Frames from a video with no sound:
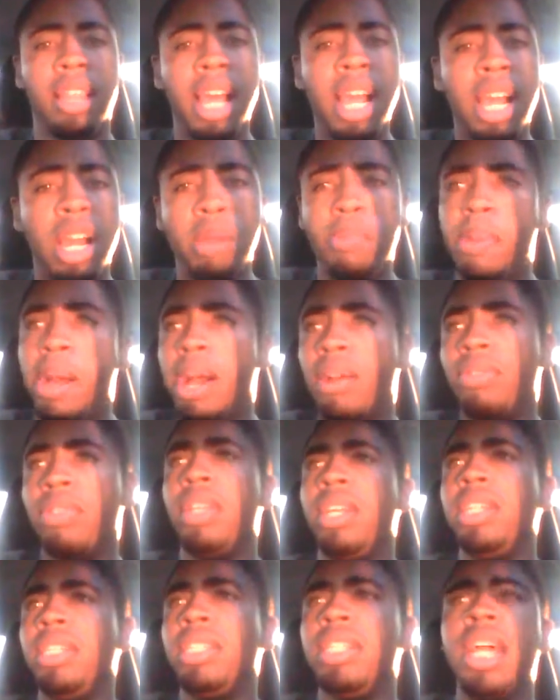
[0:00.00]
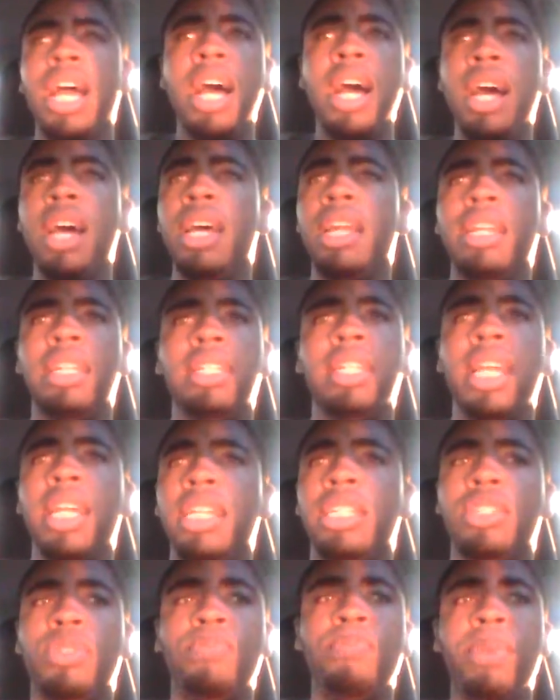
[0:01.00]
Think about this. God
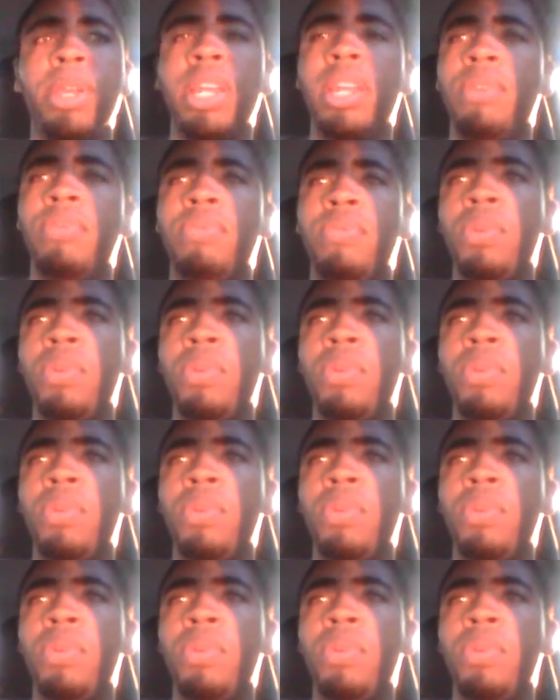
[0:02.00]
takes many